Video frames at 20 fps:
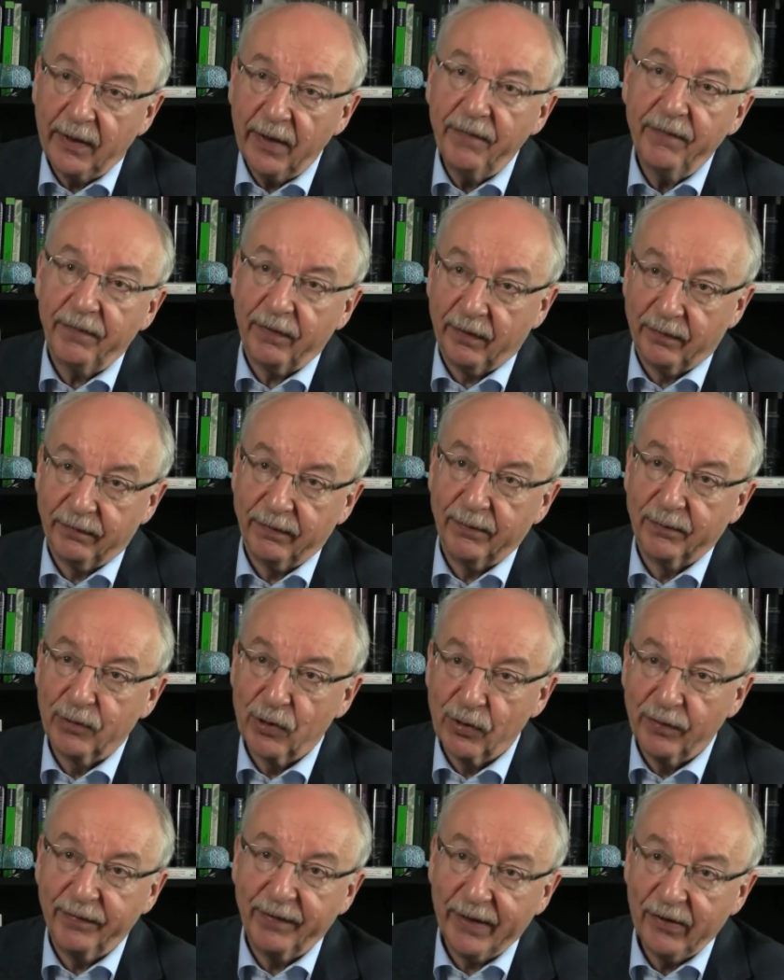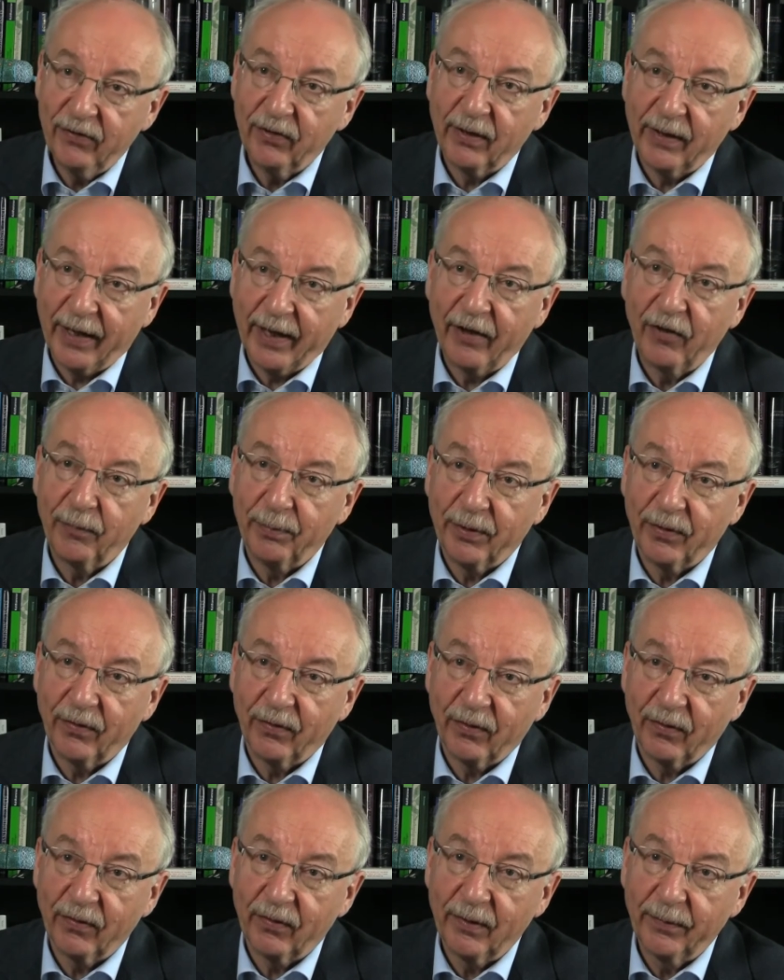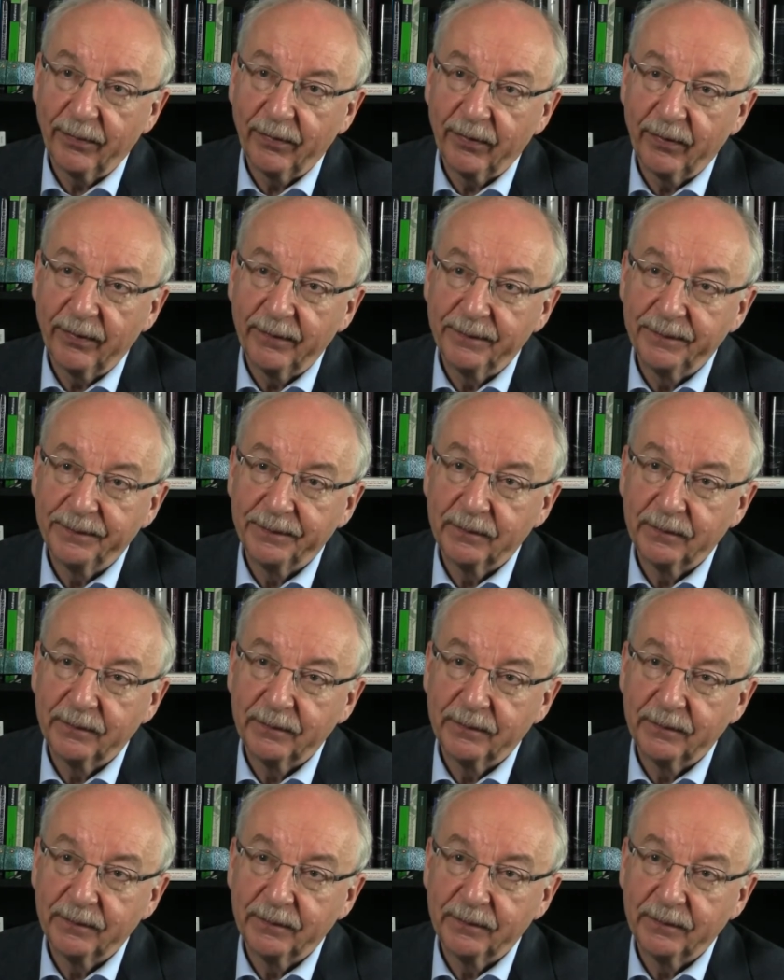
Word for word: differ from conventional expert systems,